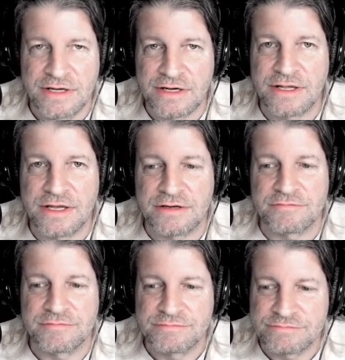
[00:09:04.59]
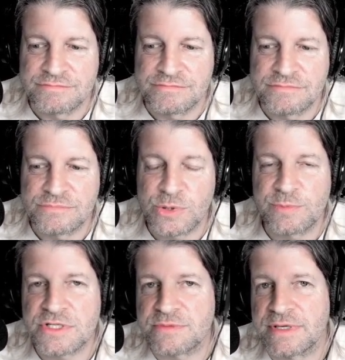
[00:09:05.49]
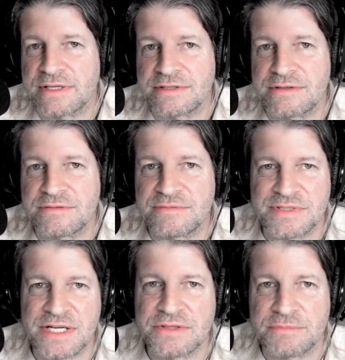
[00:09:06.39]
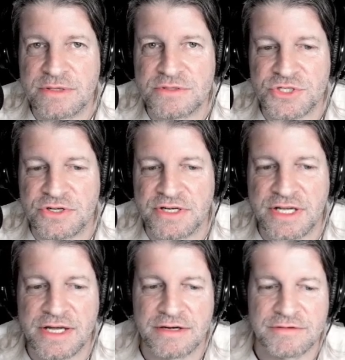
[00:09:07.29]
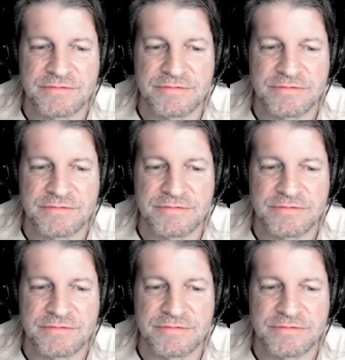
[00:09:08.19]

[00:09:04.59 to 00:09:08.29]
Again, pretty much about down the middle as you're going to get.